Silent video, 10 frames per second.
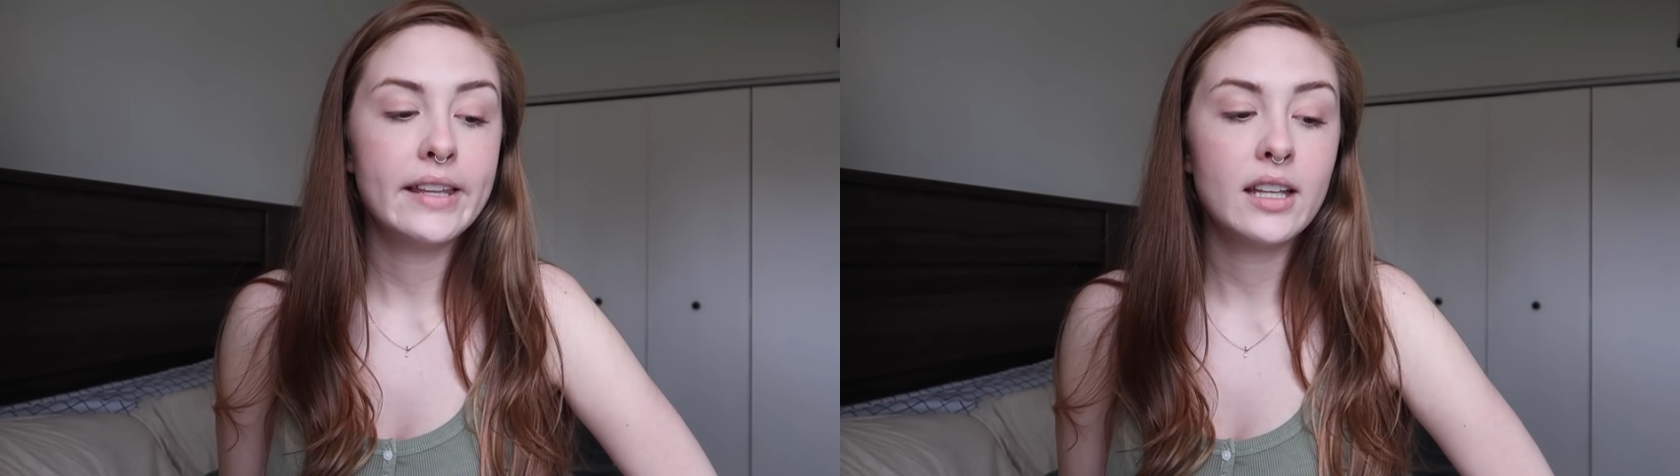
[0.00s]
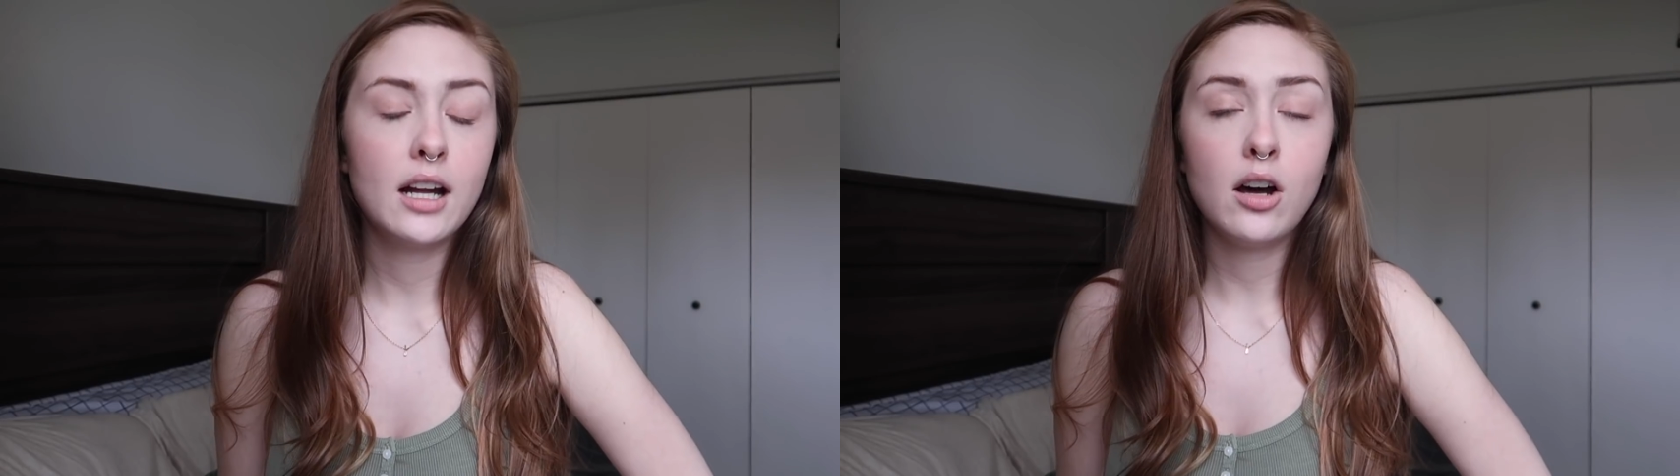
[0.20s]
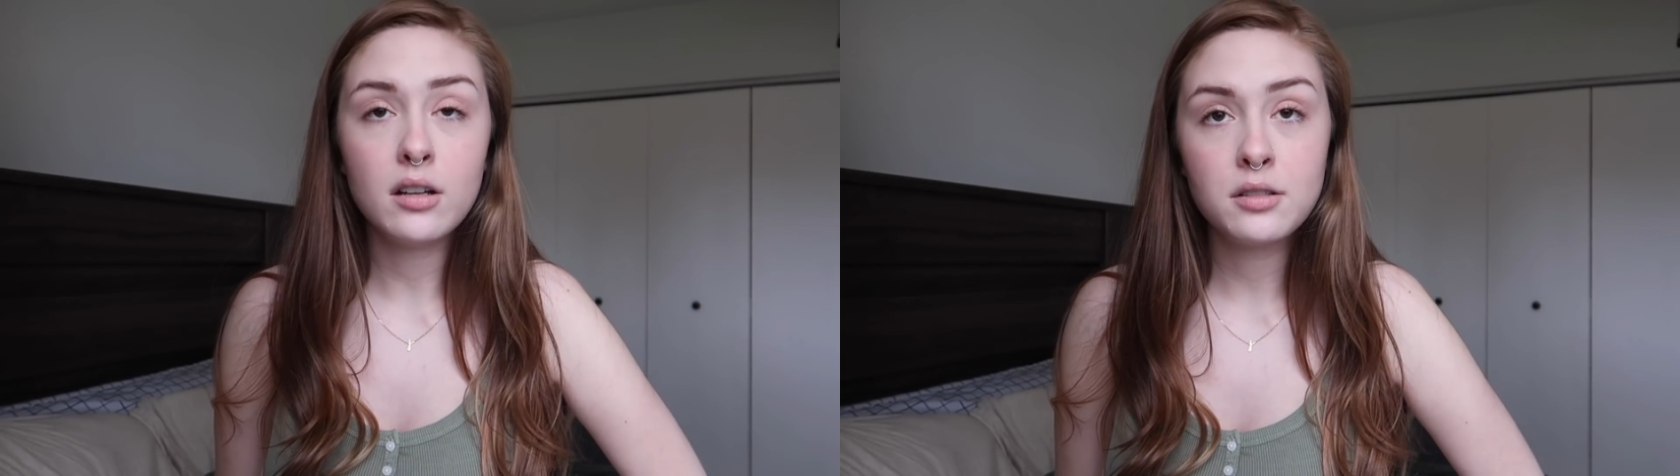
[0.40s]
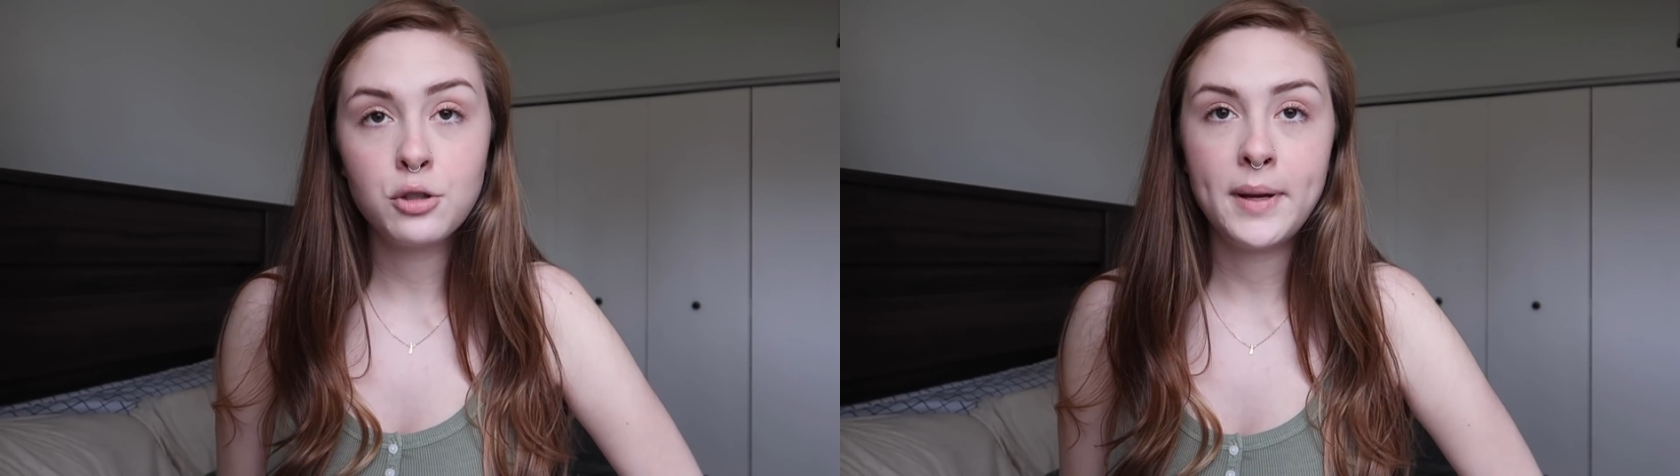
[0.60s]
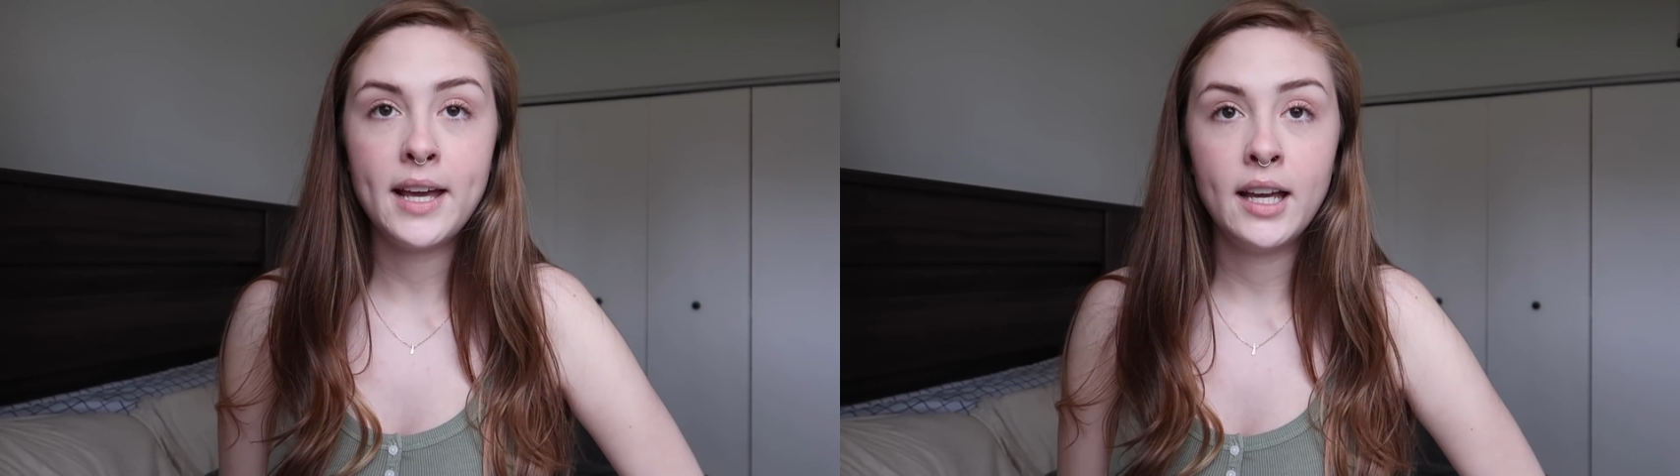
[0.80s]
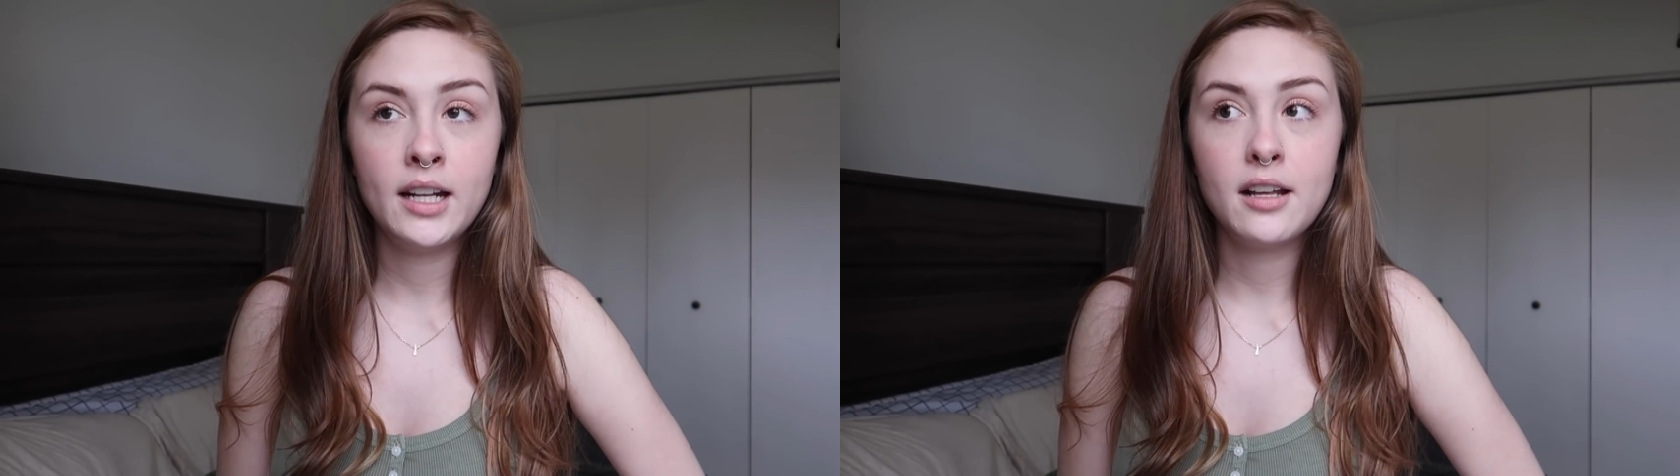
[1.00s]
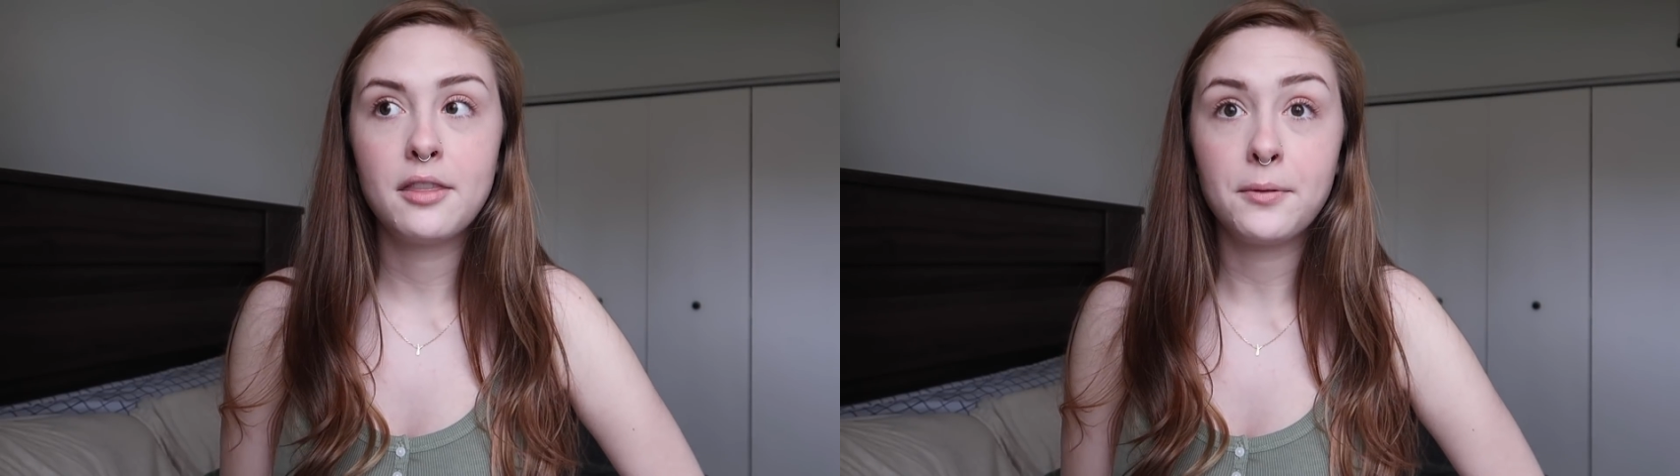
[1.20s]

and then I also paid